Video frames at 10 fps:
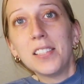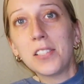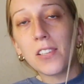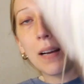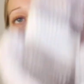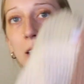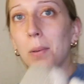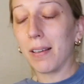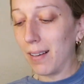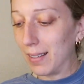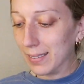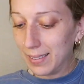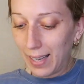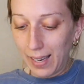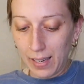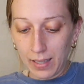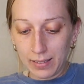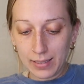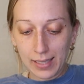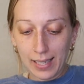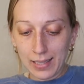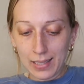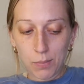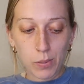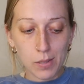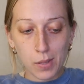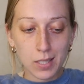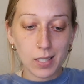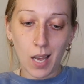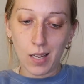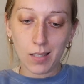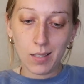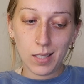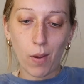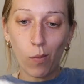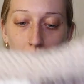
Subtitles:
just try my sweater on and it's pretty much done, but we